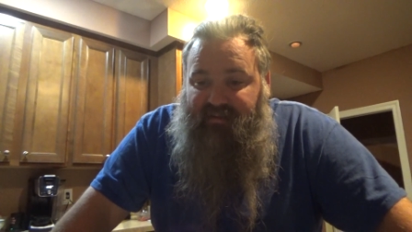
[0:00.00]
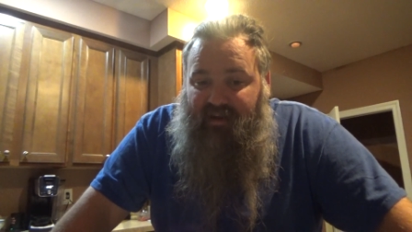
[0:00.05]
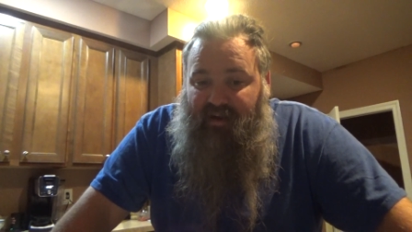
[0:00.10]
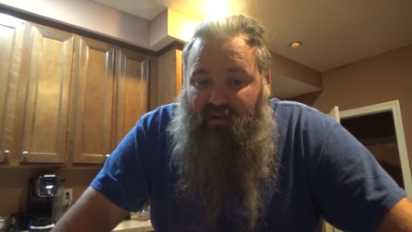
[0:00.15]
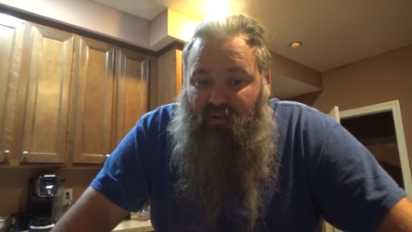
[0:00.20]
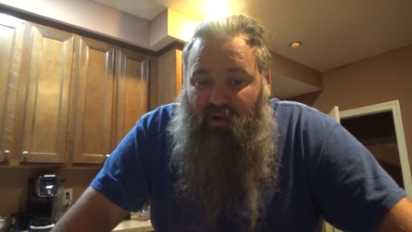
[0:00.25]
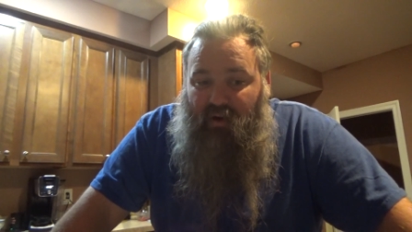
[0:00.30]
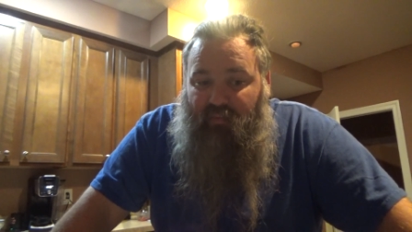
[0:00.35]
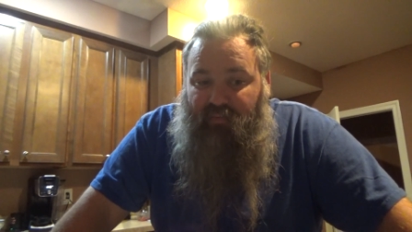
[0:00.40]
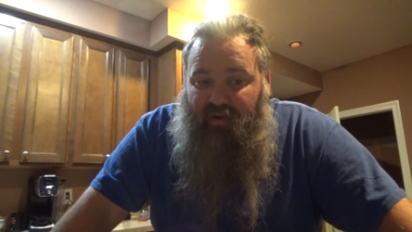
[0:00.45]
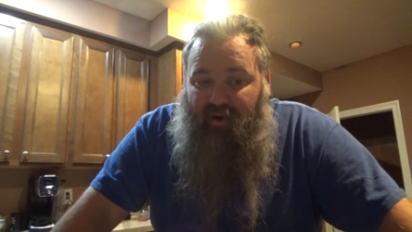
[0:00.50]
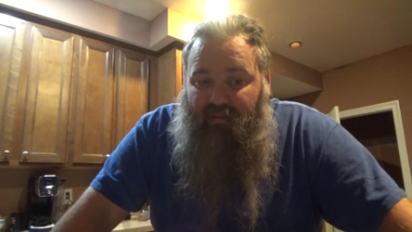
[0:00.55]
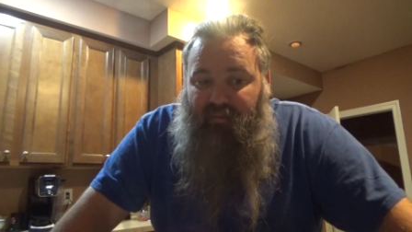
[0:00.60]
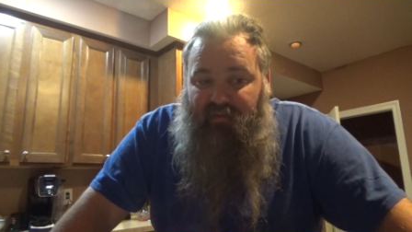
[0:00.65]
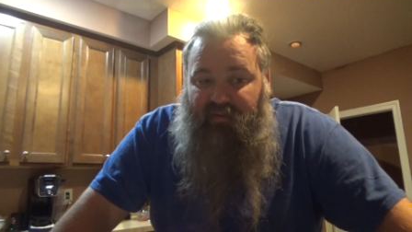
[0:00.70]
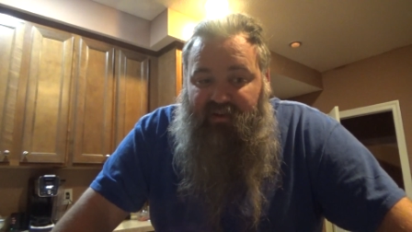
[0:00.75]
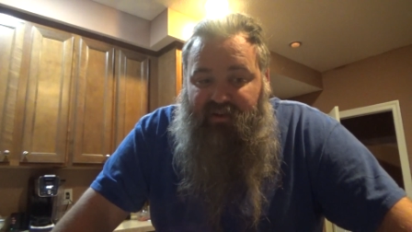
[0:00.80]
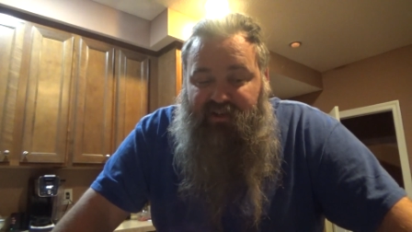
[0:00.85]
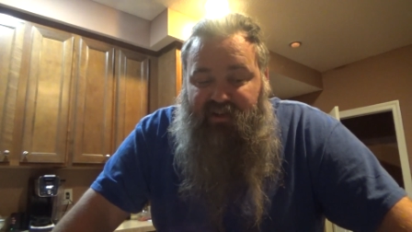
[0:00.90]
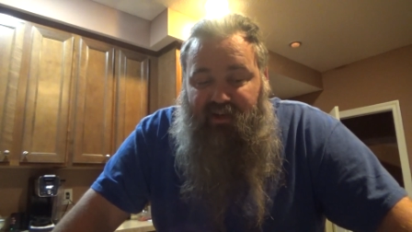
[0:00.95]
I, will
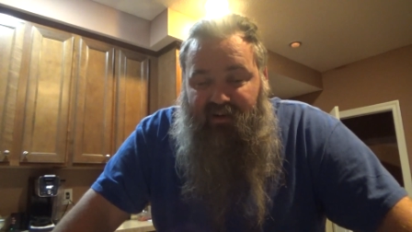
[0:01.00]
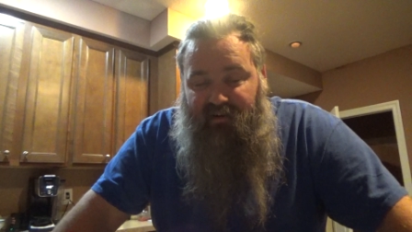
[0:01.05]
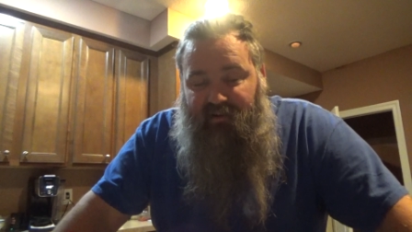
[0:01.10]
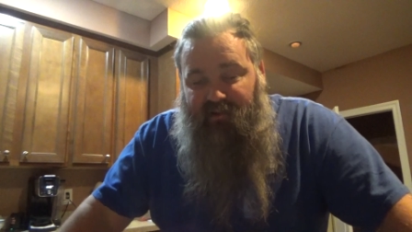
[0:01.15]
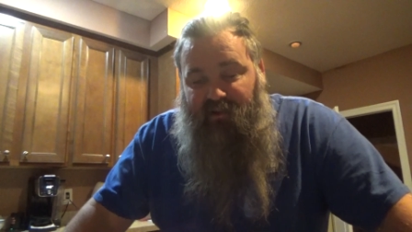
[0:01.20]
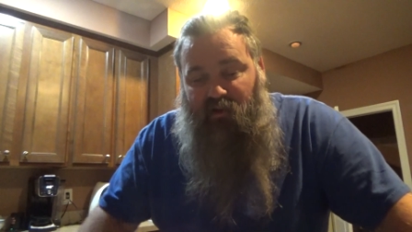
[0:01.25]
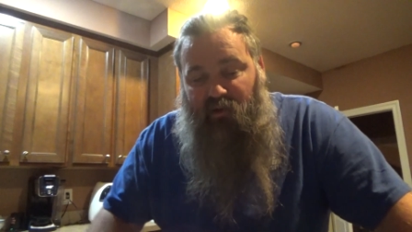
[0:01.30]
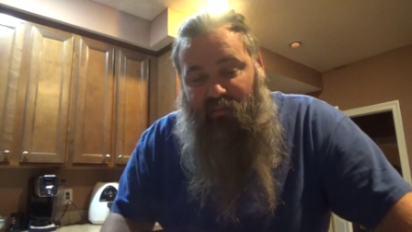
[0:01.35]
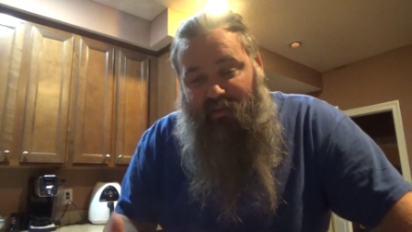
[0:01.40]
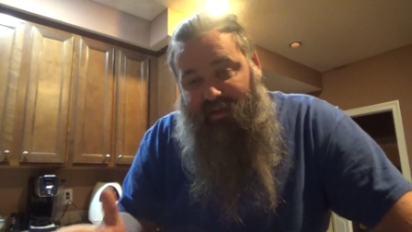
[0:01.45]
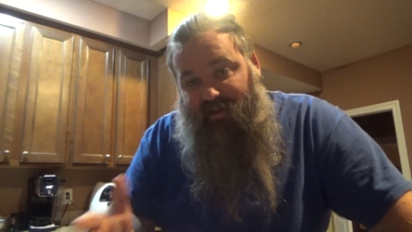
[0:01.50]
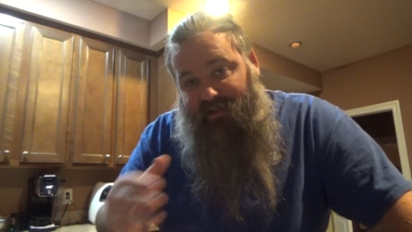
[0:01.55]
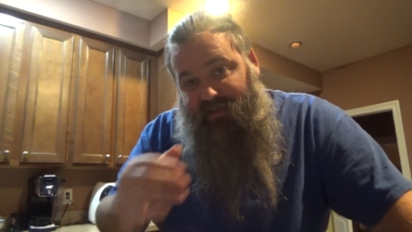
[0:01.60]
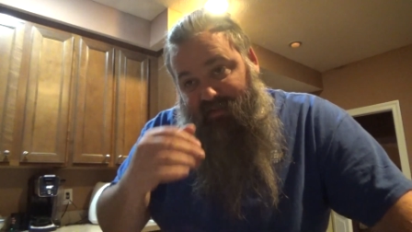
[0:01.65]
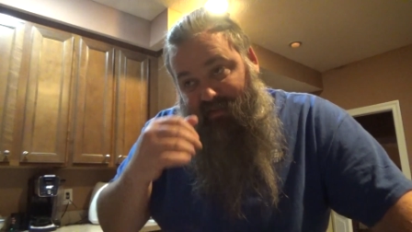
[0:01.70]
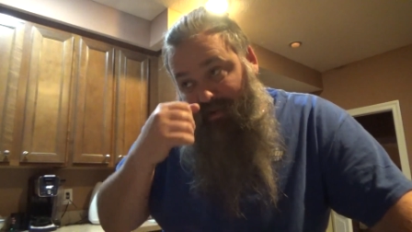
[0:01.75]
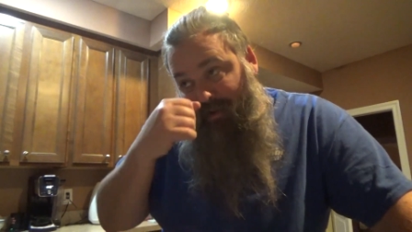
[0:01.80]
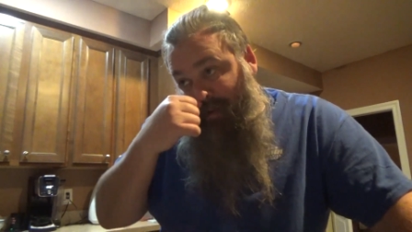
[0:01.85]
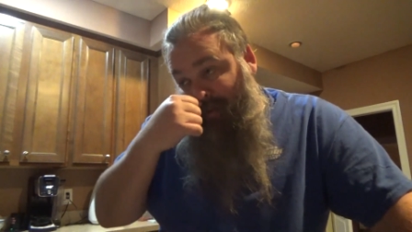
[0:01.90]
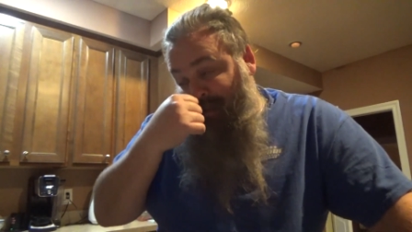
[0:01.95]
probably share a little bit
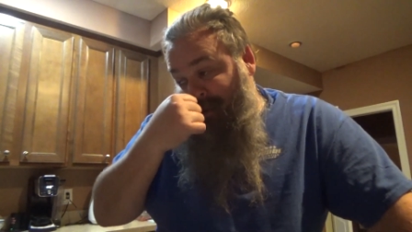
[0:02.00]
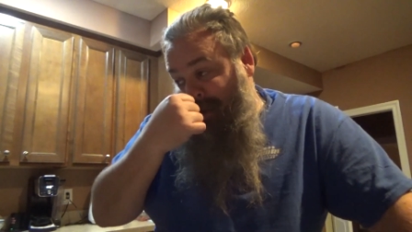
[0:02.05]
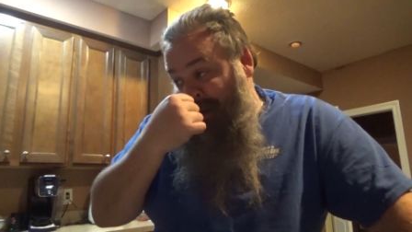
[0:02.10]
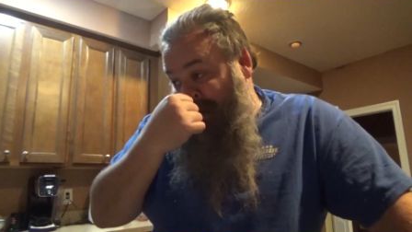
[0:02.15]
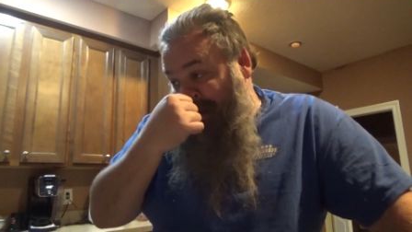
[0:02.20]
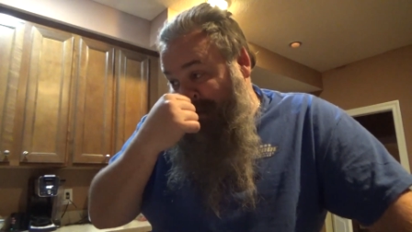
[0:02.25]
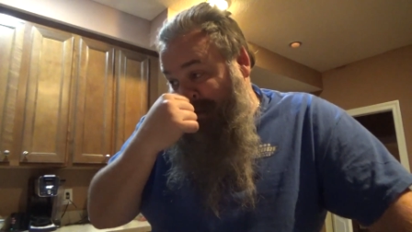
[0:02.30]
as far as